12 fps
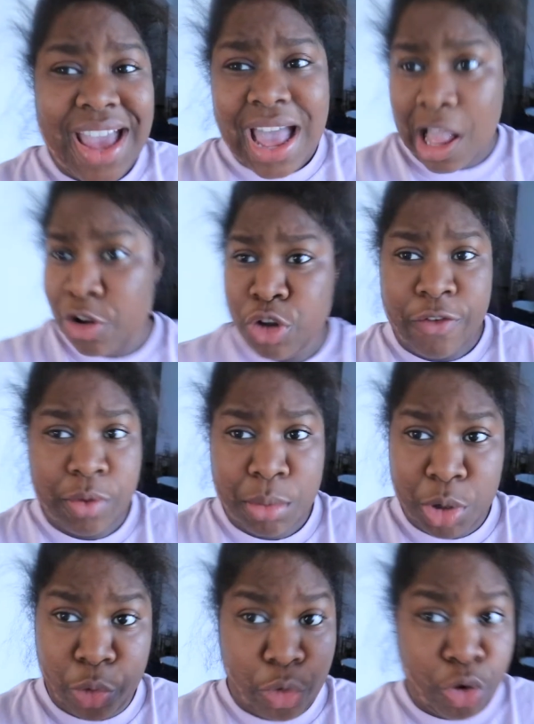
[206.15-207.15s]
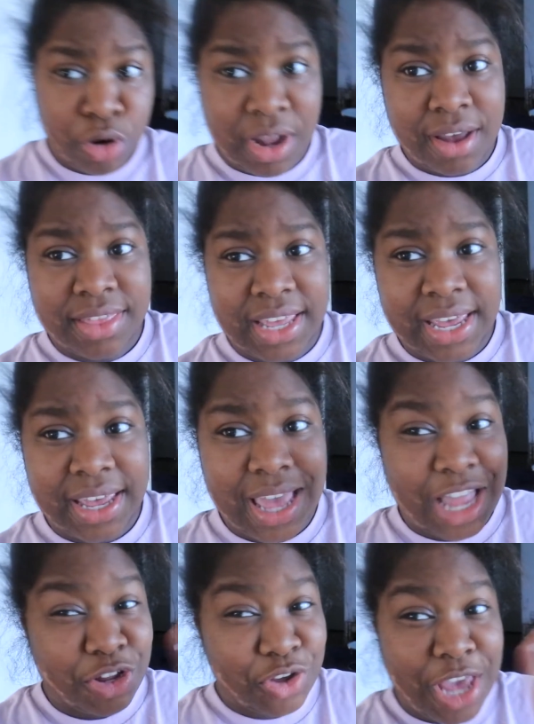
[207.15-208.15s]
i don't know if i'm gonna record all that
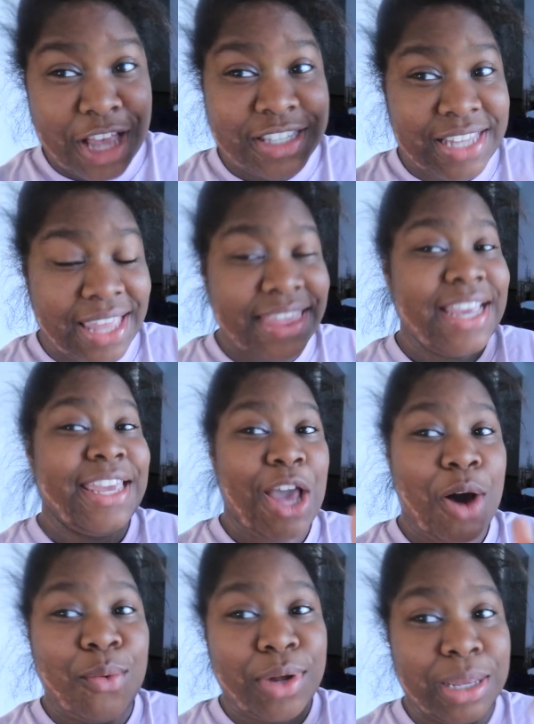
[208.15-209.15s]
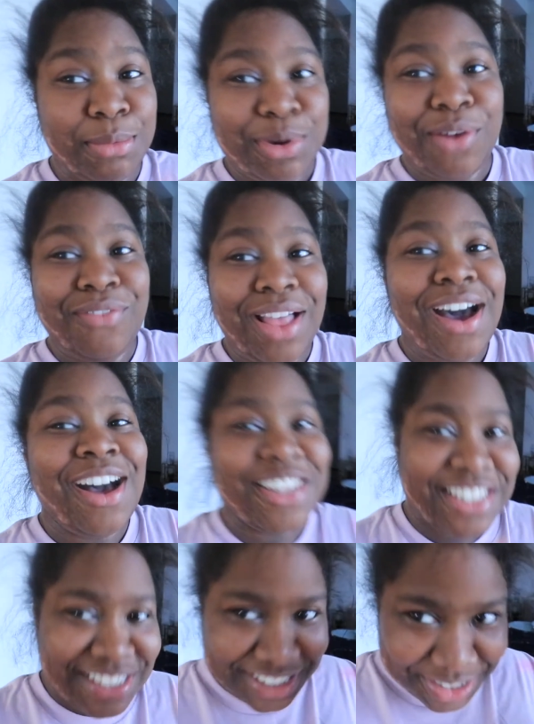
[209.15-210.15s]
i know y'all said that y'all wanted more
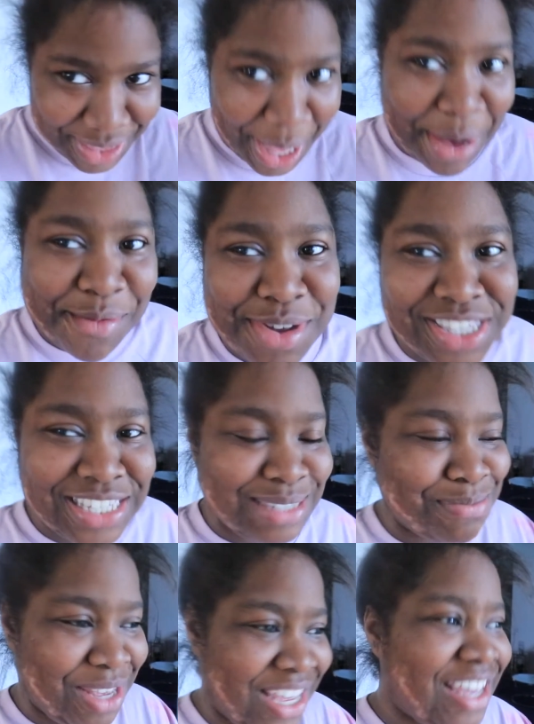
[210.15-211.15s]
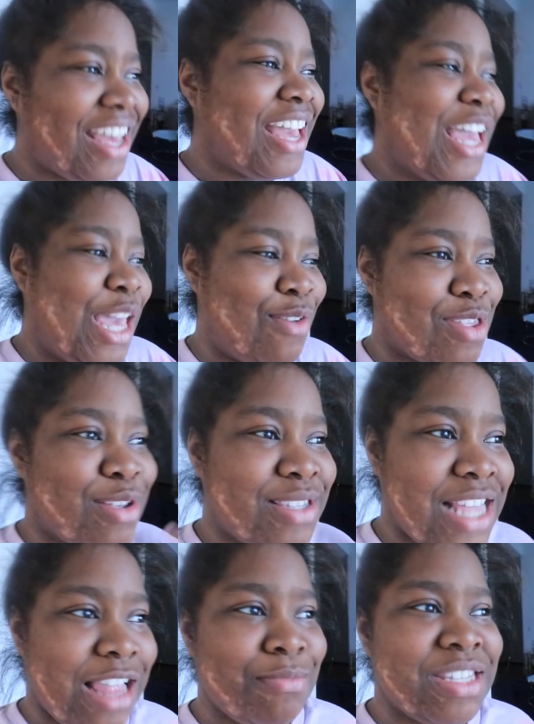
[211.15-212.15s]
vlogs like with just me even though
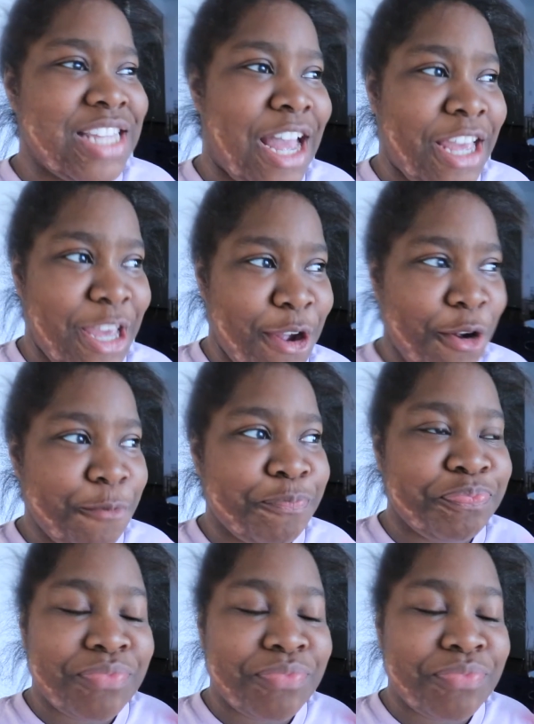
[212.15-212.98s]
solomon's not here